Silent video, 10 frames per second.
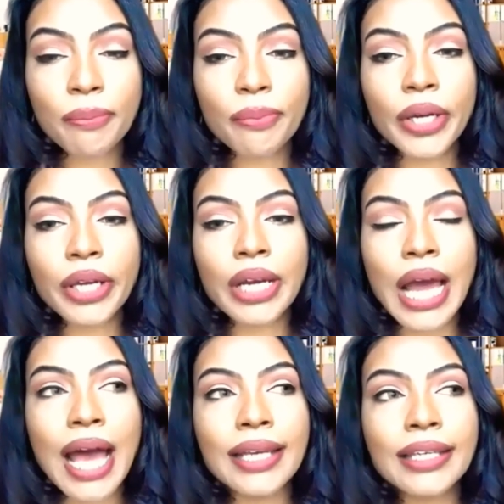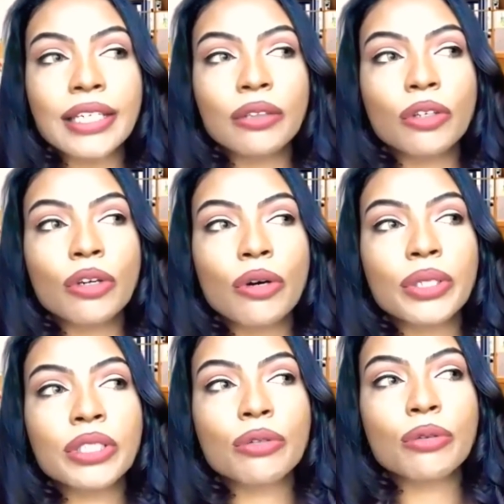but I didn't go
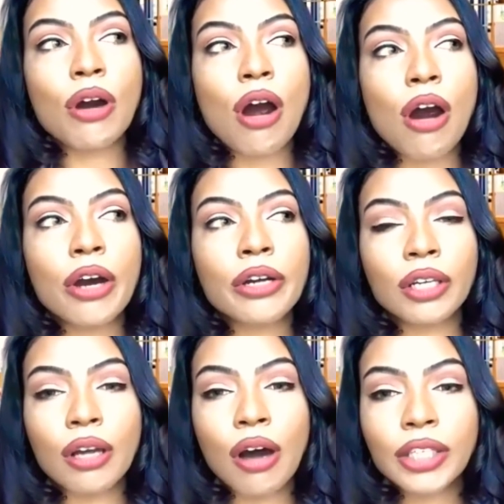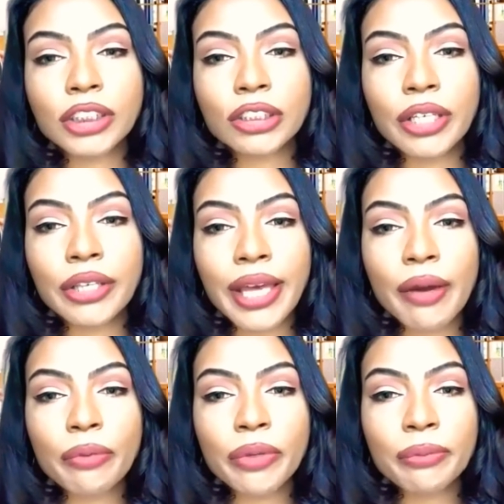into a hard launch on
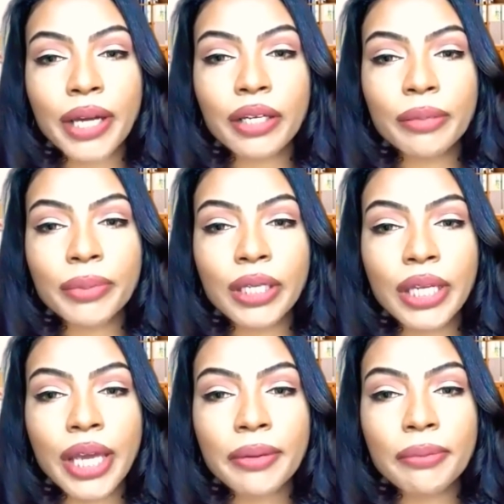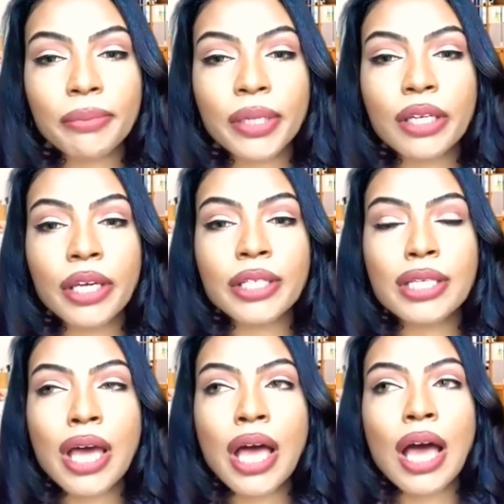that with my company yet,
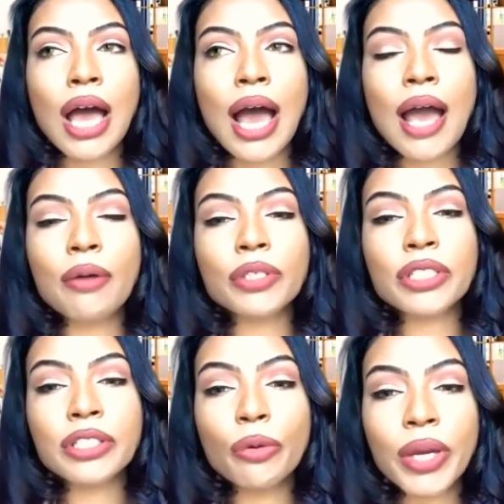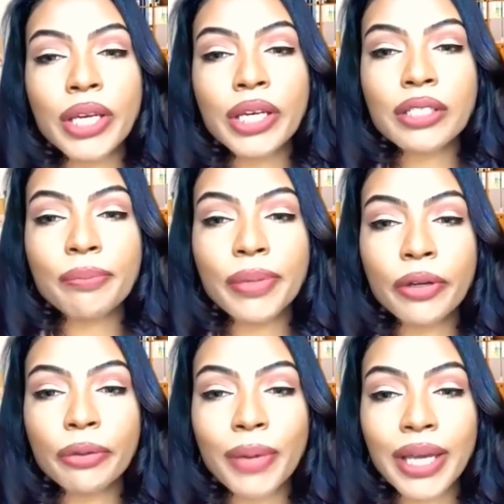because I was still waiting to
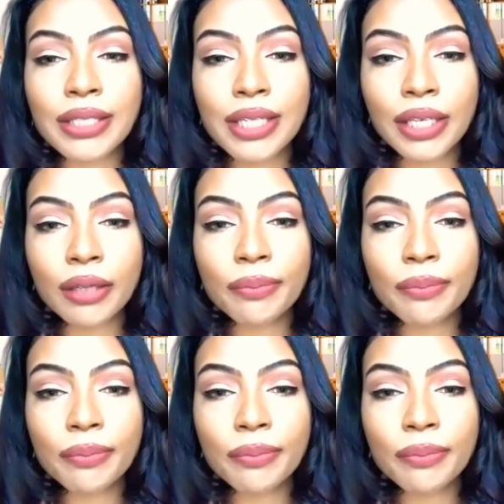build my team.